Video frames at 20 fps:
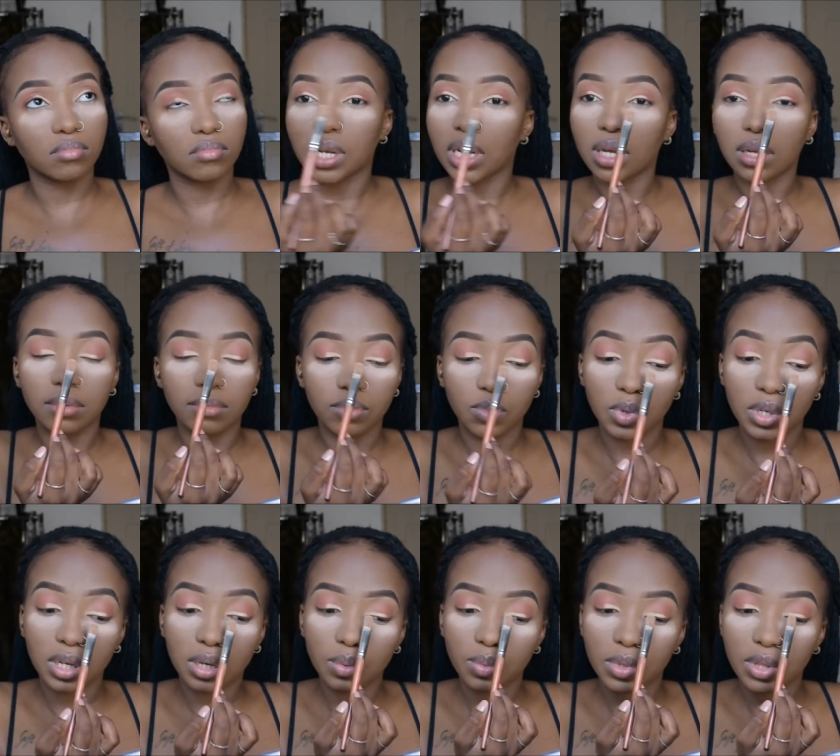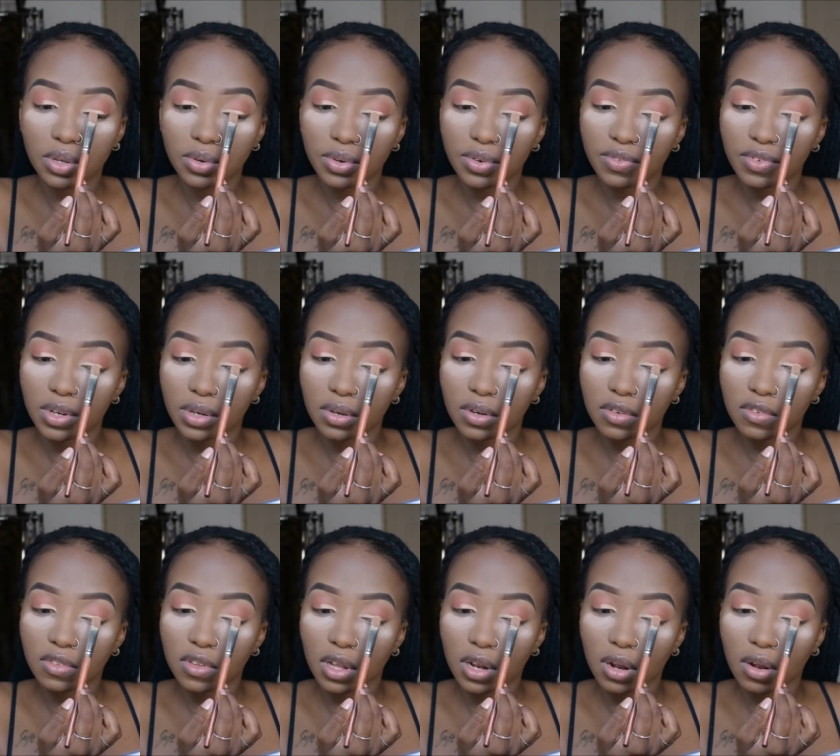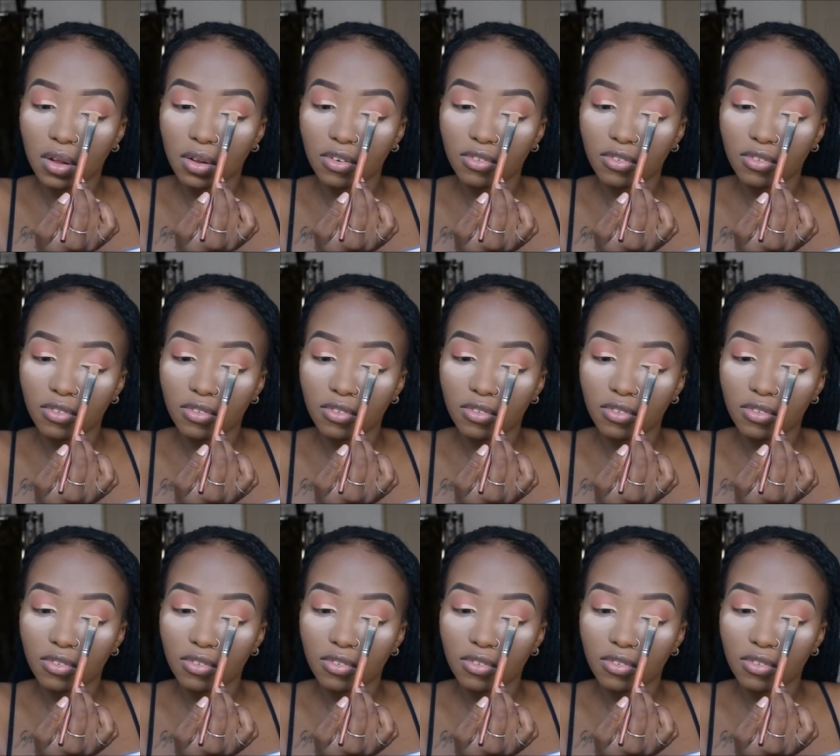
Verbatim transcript: Done. We're done with the river. Because not a lot